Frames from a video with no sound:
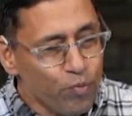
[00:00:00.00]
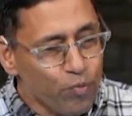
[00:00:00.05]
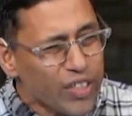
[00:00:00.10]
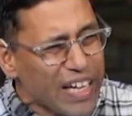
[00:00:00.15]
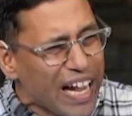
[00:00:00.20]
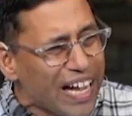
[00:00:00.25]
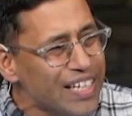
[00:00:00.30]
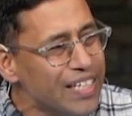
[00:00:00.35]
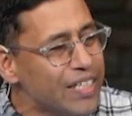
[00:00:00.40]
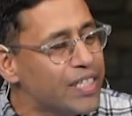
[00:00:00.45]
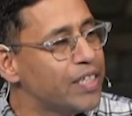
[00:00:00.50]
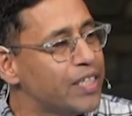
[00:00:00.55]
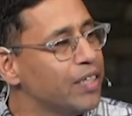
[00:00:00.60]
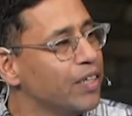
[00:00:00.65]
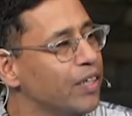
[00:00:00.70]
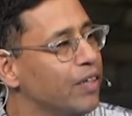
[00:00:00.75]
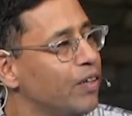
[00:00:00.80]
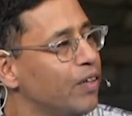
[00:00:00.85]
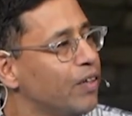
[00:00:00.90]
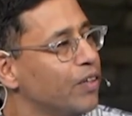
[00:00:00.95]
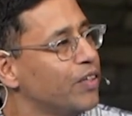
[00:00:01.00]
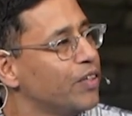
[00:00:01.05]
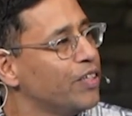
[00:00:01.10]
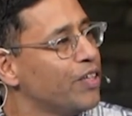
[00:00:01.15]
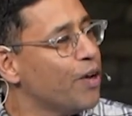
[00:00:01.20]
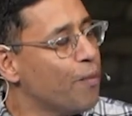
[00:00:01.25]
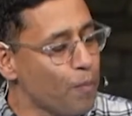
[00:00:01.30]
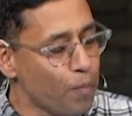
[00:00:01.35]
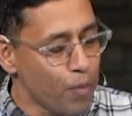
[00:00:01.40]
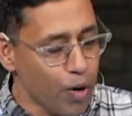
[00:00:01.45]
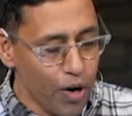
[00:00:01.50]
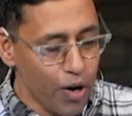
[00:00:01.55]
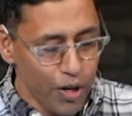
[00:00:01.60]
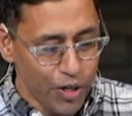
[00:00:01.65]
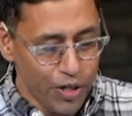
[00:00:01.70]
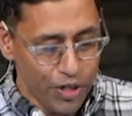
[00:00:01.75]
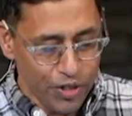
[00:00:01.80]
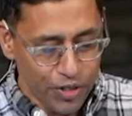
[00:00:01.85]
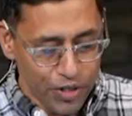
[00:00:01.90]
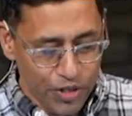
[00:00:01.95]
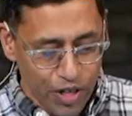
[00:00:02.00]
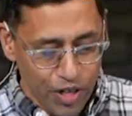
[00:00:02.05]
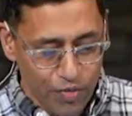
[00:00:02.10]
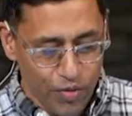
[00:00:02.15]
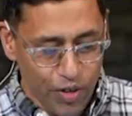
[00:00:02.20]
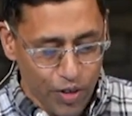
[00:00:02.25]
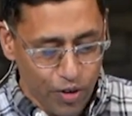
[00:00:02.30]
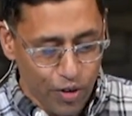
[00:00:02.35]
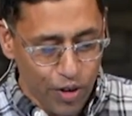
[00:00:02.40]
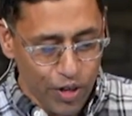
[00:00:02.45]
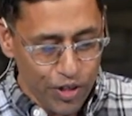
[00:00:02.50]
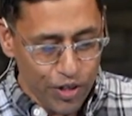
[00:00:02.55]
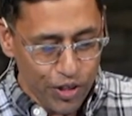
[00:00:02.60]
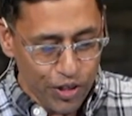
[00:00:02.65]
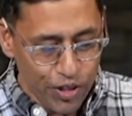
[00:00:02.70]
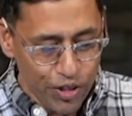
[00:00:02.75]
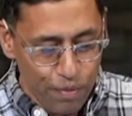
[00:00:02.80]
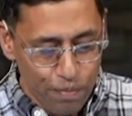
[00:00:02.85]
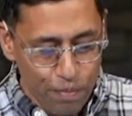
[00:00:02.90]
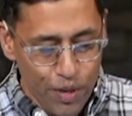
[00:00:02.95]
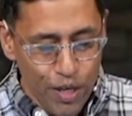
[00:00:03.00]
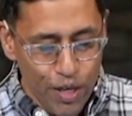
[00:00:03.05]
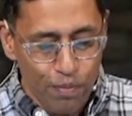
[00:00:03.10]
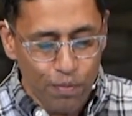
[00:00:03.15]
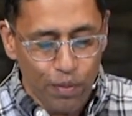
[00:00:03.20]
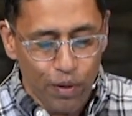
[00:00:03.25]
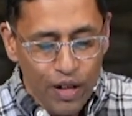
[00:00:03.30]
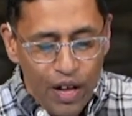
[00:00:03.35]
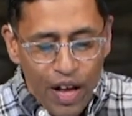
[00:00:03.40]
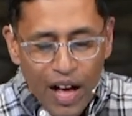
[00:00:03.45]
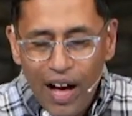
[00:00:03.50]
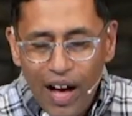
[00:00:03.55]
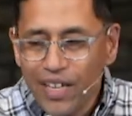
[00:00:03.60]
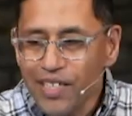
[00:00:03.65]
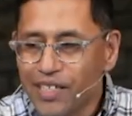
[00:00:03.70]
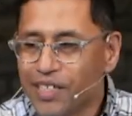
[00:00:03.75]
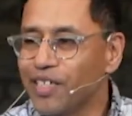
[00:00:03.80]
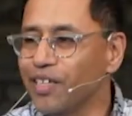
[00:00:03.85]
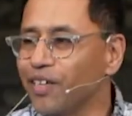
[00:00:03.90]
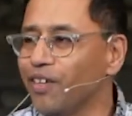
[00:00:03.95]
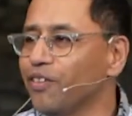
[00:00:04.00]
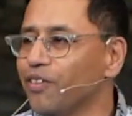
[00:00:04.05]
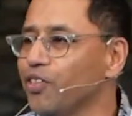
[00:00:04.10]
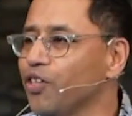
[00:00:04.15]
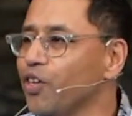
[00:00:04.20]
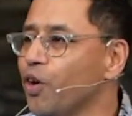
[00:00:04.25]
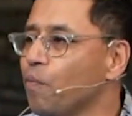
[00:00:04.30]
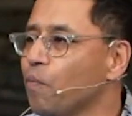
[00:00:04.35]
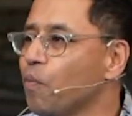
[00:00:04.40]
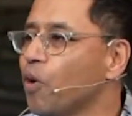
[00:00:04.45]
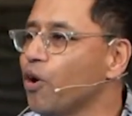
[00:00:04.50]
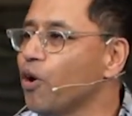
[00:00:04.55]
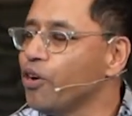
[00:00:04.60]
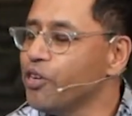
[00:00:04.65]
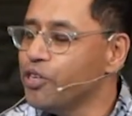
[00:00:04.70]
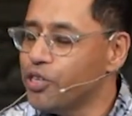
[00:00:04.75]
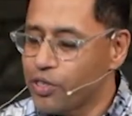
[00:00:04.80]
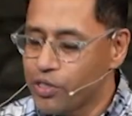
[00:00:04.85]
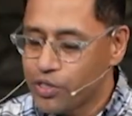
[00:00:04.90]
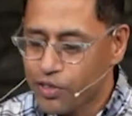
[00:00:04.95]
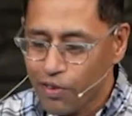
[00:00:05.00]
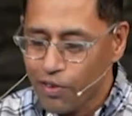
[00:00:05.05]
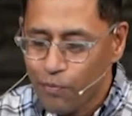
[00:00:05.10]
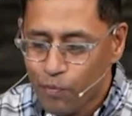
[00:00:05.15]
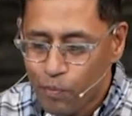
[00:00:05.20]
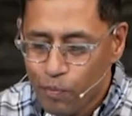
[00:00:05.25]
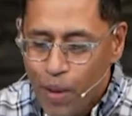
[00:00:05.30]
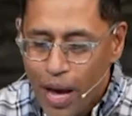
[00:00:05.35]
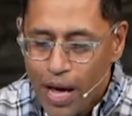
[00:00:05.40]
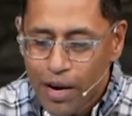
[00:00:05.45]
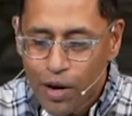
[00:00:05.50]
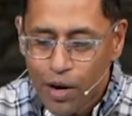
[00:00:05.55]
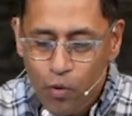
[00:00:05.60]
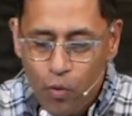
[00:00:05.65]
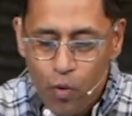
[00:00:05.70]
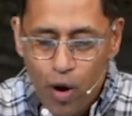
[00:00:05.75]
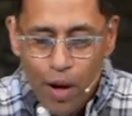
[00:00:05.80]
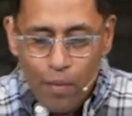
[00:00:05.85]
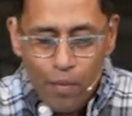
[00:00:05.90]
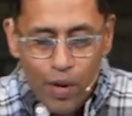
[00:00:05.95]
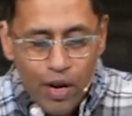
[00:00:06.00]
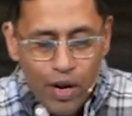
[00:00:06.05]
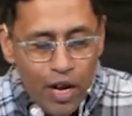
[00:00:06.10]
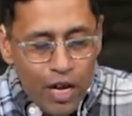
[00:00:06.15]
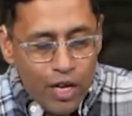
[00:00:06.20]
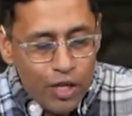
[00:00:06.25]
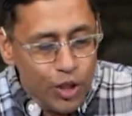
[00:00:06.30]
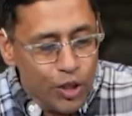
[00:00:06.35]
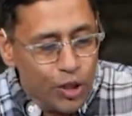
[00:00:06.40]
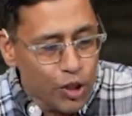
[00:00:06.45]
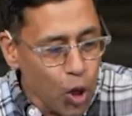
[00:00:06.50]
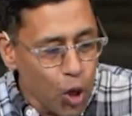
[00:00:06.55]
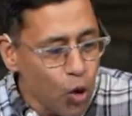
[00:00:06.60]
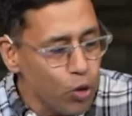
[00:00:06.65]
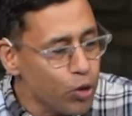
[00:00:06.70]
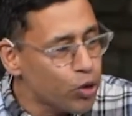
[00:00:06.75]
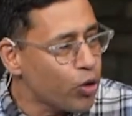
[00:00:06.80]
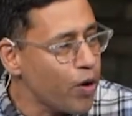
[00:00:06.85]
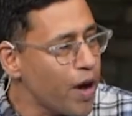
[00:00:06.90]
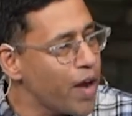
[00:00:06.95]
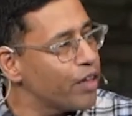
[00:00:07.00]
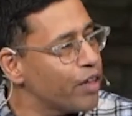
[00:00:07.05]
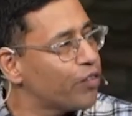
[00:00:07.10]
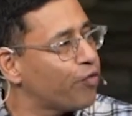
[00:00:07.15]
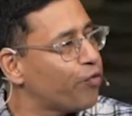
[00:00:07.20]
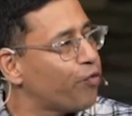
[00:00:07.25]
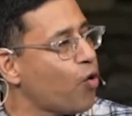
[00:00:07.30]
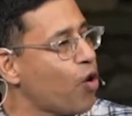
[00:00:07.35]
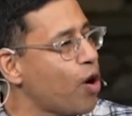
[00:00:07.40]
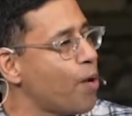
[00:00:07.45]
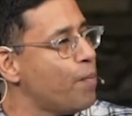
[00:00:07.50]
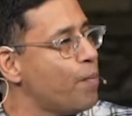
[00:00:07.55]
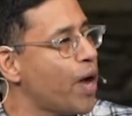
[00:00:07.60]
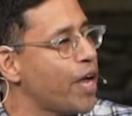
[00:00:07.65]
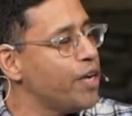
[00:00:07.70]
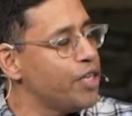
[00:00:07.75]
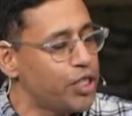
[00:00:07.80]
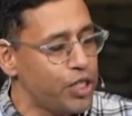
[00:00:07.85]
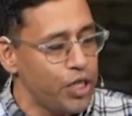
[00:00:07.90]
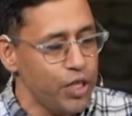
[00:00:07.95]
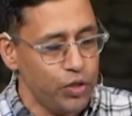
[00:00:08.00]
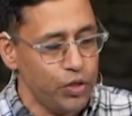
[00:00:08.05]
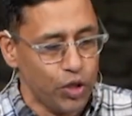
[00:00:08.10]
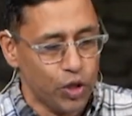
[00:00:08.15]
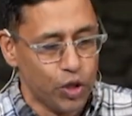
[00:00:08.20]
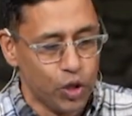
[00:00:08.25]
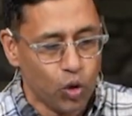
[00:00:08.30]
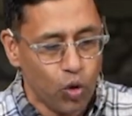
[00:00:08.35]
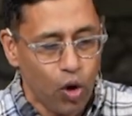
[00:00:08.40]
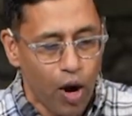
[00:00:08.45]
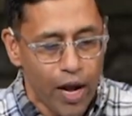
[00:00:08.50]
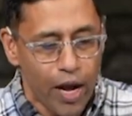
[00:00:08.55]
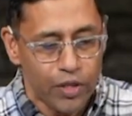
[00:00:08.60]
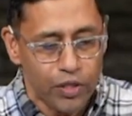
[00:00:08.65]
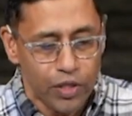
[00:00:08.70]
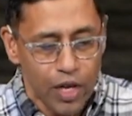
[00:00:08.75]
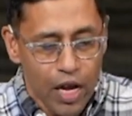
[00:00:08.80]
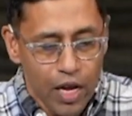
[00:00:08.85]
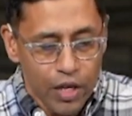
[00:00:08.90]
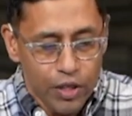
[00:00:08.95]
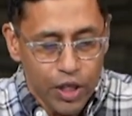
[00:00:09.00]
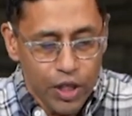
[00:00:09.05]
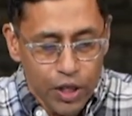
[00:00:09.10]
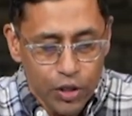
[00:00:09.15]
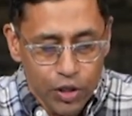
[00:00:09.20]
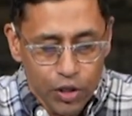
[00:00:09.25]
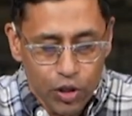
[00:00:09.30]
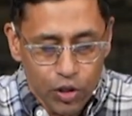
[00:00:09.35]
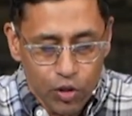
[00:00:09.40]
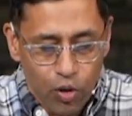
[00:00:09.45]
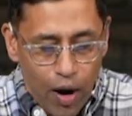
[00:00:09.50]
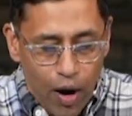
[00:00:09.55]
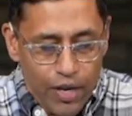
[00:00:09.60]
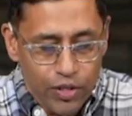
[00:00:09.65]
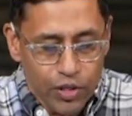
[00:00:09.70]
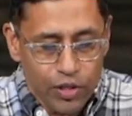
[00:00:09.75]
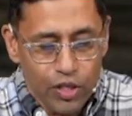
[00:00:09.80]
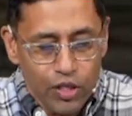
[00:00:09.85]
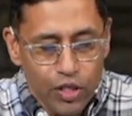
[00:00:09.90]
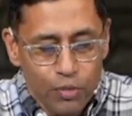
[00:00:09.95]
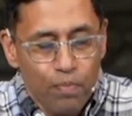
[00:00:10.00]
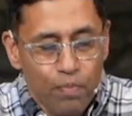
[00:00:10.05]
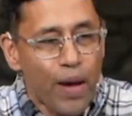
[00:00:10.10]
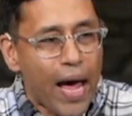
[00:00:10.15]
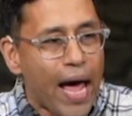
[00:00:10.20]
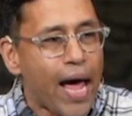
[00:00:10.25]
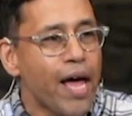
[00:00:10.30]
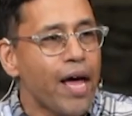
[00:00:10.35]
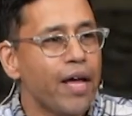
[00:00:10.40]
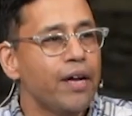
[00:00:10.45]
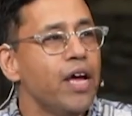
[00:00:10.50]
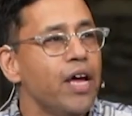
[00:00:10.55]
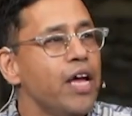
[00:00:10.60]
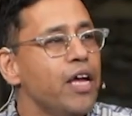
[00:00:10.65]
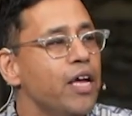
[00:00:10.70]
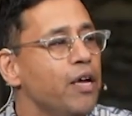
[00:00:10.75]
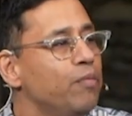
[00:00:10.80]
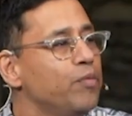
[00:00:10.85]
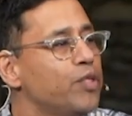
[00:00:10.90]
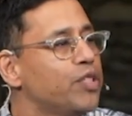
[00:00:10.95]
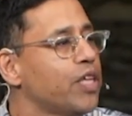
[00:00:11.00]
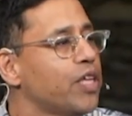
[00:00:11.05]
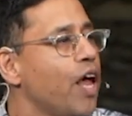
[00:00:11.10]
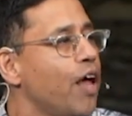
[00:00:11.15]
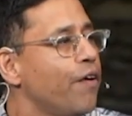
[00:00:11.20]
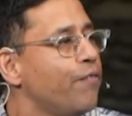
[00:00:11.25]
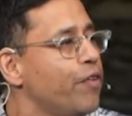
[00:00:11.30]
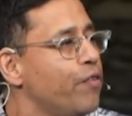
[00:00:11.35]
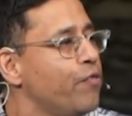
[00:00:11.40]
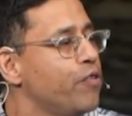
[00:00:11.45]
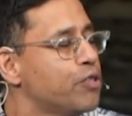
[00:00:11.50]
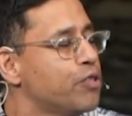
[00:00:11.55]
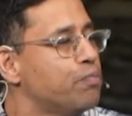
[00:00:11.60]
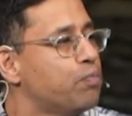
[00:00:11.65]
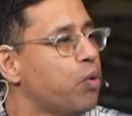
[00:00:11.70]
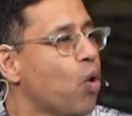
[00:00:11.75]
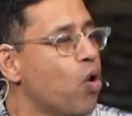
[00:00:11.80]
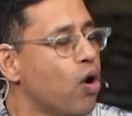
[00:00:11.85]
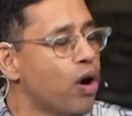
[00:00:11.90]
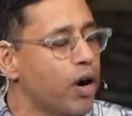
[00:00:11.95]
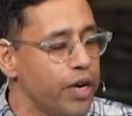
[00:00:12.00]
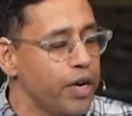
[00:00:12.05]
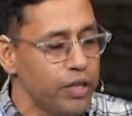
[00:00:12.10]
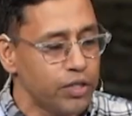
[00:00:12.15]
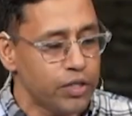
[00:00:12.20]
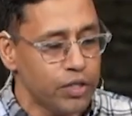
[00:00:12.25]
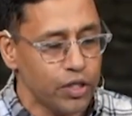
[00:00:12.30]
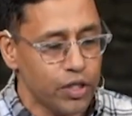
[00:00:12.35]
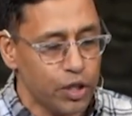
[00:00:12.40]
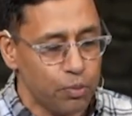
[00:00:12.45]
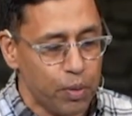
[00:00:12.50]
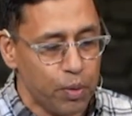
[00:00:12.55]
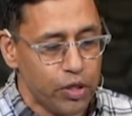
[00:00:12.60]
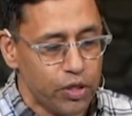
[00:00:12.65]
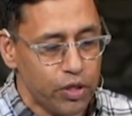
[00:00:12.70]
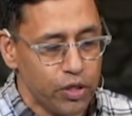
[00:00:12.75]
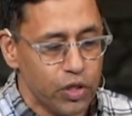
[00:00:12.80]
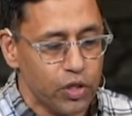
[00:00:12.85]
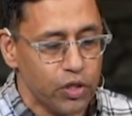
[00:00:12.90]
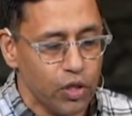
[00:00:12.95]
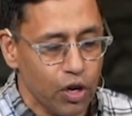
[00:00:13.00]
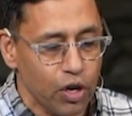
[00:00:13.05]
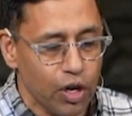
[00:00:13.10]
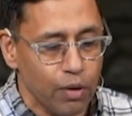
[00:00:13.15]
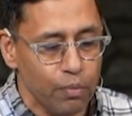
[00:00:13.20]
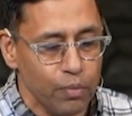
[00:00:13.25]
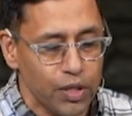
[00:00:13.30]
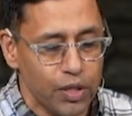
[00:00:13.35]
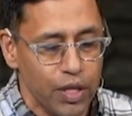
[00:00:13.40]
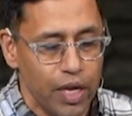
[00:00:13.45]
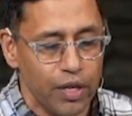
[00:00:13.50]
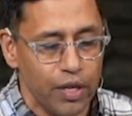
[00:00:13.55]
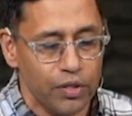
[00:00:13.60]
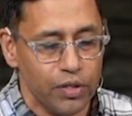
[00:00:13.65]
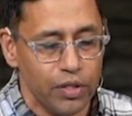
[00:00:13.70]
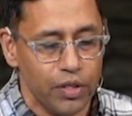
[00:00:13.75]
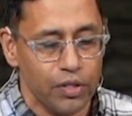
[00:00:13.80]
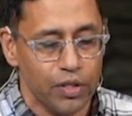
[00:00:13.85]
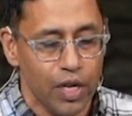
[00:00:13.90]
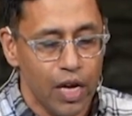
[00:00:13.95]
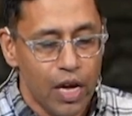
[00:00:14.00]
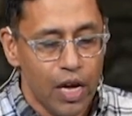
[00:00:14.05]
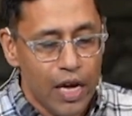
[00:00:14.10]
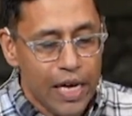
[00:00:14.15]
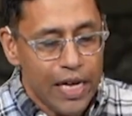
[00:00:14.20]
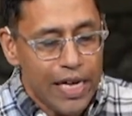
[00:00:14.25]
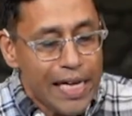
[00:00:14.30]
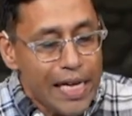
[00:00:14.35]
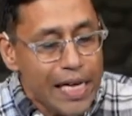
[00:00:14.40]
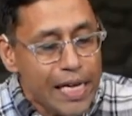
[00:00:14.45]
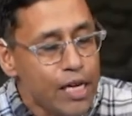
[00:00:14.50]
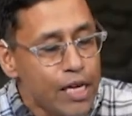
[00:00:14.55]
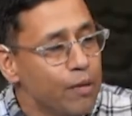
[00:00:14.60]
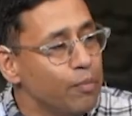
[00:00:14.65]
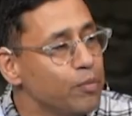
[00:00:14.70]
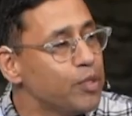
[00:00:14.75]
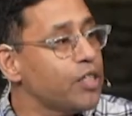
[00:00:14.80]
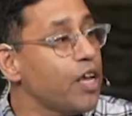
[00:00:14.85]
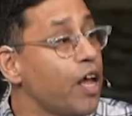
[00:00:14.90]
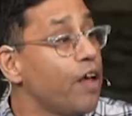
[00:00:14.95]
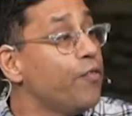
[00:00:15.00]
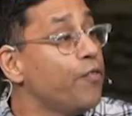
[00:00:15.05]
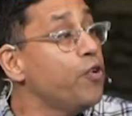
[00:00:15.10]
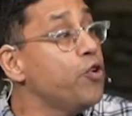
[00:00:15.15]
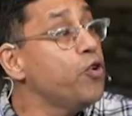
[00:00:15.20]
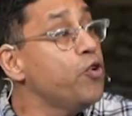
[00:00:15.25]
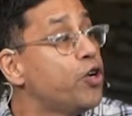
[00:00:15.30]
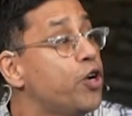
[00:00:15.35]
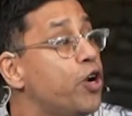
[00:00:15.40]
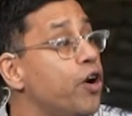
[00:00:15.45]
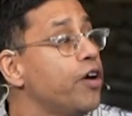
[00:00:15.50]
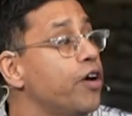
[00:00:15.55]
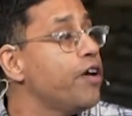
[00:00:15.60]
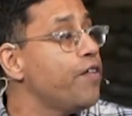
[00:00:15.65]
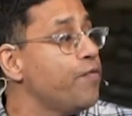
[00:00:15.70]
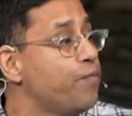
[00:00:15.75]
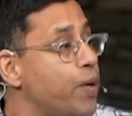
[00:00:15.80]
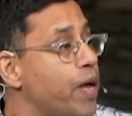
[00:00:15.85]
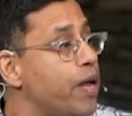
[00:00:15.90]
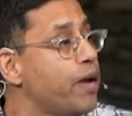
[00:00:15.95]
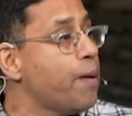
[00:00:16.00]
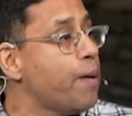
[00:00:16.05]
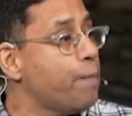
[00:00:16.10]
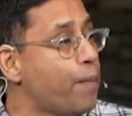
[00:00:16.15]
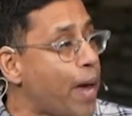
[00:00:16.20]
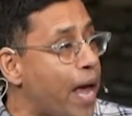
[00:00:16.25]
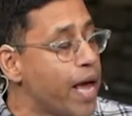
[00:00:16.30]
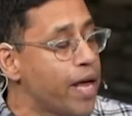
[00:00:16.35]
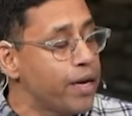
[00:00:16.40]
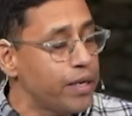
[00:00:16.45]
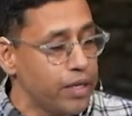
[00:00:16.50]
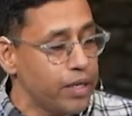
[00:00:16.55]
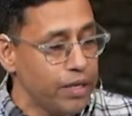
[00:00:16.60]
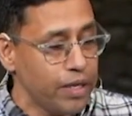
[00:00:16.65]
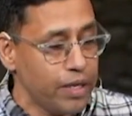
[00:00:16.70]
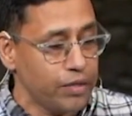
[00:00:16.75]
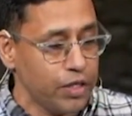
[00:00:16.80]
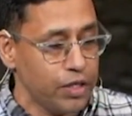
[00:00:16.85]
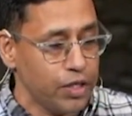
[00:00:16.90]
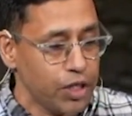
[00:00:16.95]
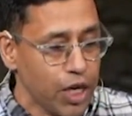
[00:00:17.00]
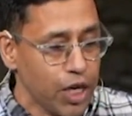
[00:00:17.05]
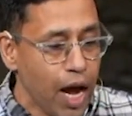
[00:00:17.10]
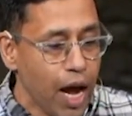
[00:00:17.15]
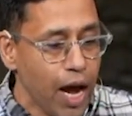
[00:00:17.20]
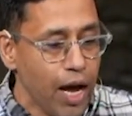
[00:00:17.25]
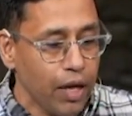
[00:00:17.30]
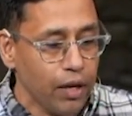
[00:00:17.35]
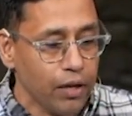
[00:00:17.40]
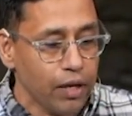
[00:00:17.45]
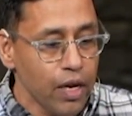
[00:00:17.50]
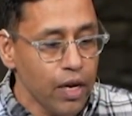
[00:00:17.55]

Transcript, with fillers: Until the emergence of a Christian people, until the emergence of men and women so transformed by Jesus Christ. Jesus Christ, this man himself who was born in suspicious circumstances, he himself, who could have been abandoned as a child,